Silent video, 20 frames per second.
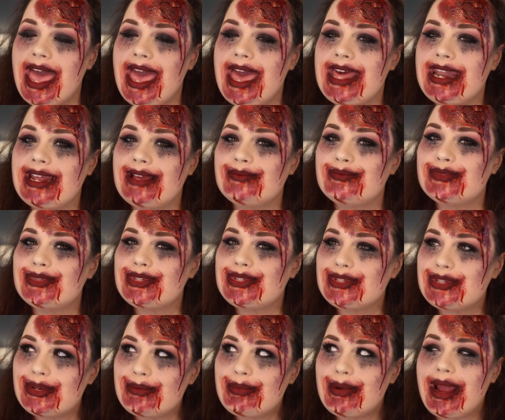and I'm
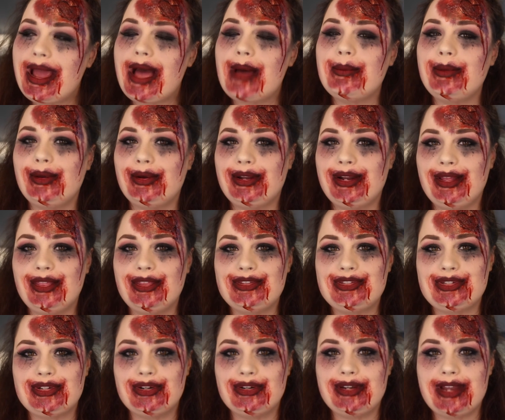super happy on how
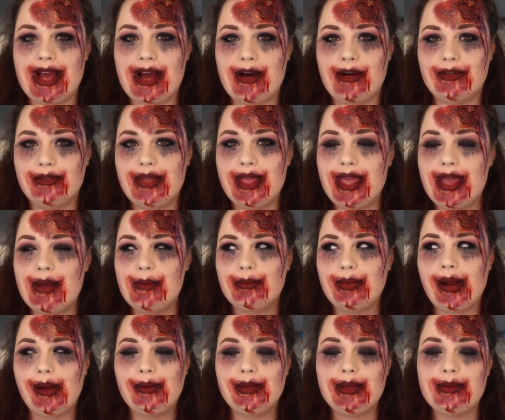this turned out.
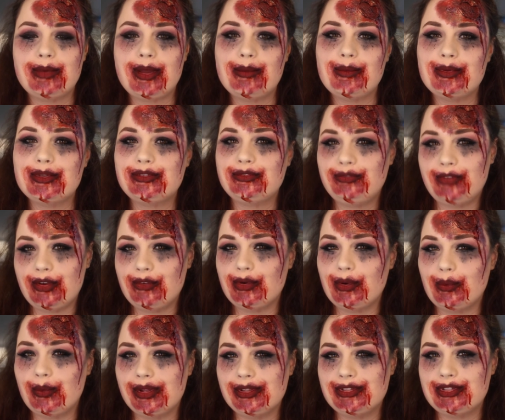Probably my most
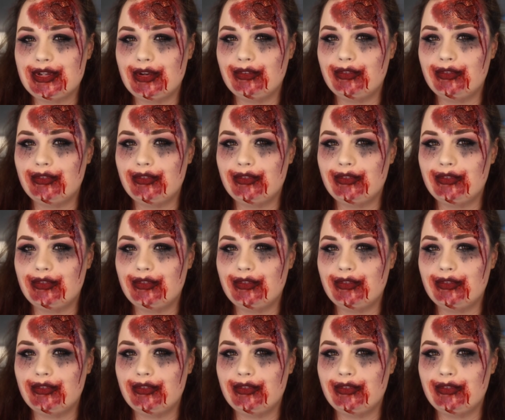favorite one so